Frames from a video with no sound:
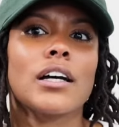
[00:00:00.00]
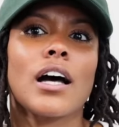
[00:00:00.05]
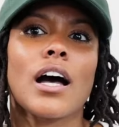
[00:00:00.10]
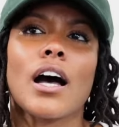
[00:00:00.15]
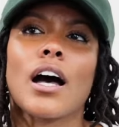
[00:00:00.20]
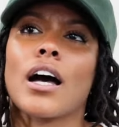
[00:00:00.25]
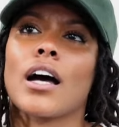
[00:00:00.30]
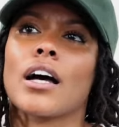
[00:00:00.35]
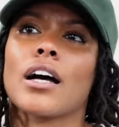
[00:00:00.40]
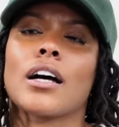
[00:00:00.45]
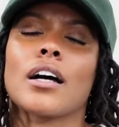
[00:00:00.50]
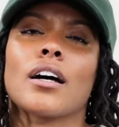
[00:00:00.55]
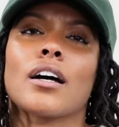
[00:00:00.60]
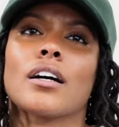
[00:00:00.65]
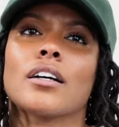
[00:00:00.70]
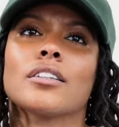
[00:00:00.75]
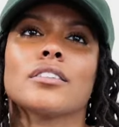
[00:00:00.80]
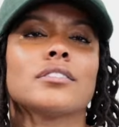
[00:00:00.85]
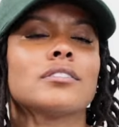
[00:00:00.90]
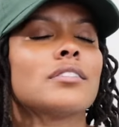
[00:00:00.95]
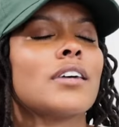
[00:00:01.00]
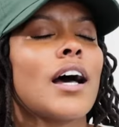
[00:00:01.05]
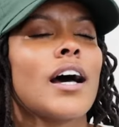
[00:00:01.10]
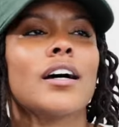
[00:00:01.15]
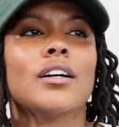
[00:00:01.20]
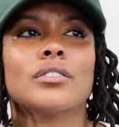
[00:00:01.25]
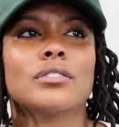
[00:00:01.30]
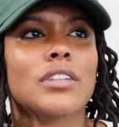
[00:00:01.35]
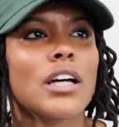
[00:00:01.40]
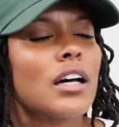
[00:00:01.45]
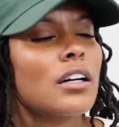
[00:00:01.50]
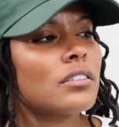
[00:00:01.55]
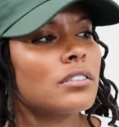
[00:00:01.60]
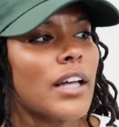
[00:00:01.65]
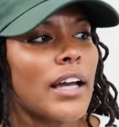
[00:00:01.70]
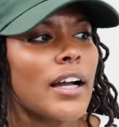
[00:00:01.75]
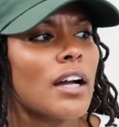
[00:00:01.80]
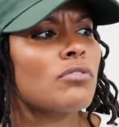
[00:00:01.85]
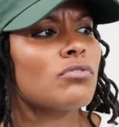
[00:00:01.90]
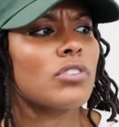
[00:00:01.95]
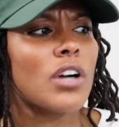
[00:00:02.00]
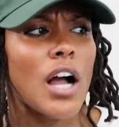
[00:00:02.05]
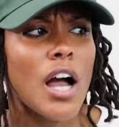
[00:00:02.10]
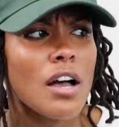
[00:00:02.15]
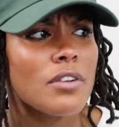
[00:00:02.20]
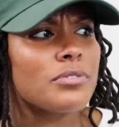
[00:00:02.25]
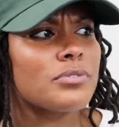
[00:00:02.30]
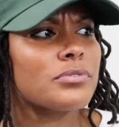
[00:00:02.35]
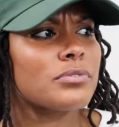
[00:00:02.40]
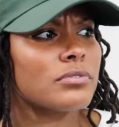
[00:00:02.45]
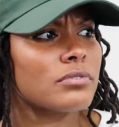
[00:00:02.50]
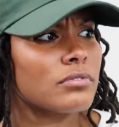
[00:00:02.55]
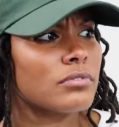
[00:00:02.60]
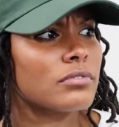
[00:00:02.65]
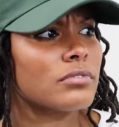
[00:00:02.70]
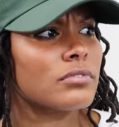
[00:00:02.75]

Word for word: uh I don't know, like I'm rough. Why do you